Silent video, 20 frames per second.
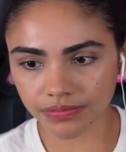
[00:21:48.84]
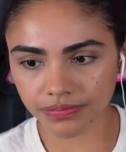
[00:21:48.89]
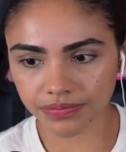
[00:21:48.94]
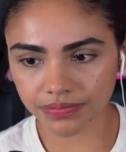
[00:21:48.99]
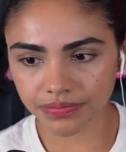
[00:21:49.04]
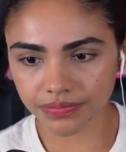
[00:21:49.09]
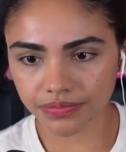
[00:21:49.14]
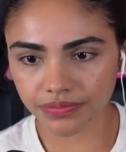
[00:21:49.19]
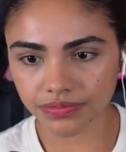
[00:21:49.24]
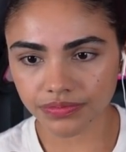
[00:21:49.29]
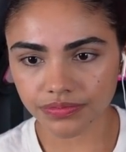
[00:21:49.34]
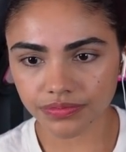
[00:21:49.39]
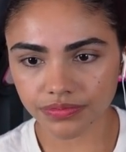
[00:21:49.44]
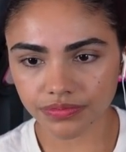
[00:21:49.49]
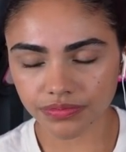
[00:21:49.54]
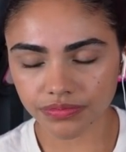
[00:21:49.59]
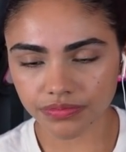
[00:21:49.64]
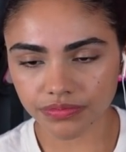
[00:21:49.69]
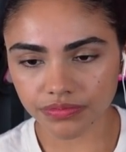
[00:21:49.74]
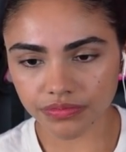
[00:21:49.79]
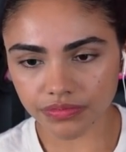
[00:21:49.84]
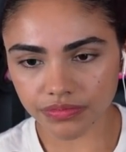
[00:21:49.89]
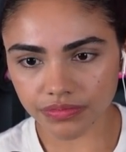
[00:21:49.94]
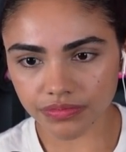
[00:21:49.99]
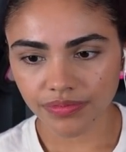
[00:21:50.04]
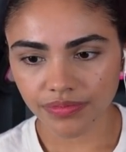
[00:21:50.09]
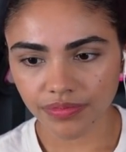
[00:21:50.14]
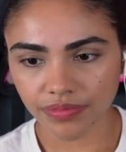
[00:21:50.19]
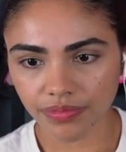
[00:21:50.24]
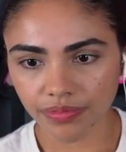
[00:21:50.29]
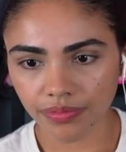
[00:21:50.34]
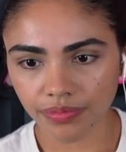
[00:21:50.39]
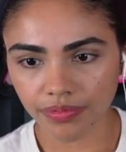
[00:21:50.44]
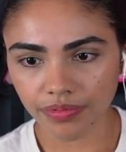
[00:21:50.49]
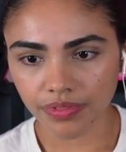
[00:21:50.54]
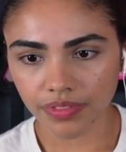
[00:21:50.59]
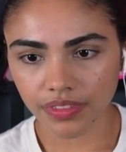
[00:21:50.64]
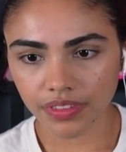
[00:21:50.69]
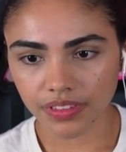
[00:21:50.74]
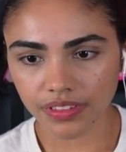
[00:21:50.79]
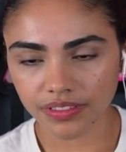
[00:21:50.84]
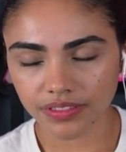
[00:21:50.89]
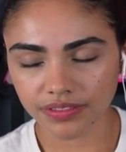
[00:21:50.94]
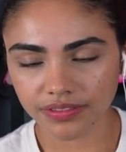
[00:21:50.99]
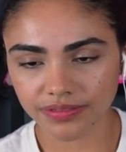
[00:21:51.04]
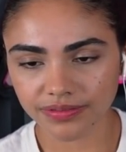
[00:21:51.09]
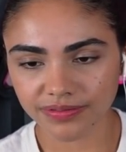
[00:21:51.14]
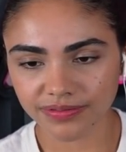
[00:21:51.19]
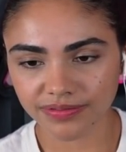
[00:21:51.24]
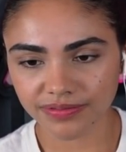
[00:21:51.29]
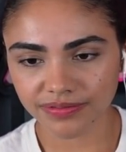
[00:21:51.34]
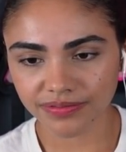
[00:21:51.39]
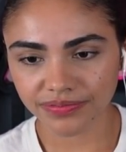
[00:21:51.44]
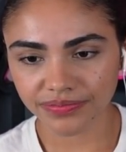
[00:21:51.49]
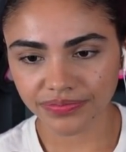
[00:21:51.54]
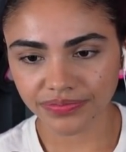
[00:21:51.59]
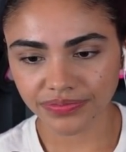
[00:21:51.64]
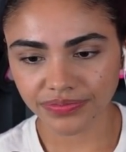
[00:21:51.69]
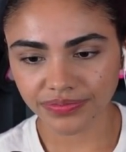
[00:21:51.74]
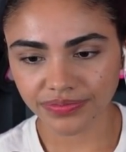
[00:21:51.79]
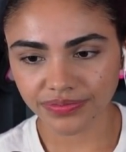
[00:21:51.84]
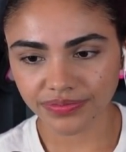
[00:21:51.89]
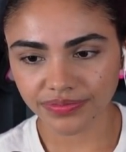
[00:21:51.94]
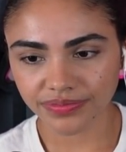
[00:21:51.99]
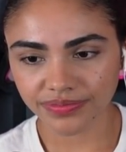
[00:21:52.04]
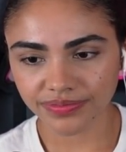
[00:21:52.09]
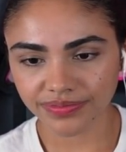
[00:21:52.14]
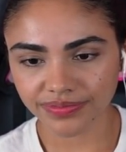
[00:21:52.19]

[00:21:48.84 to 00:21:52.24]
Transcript: No words are spoken by the person on screen.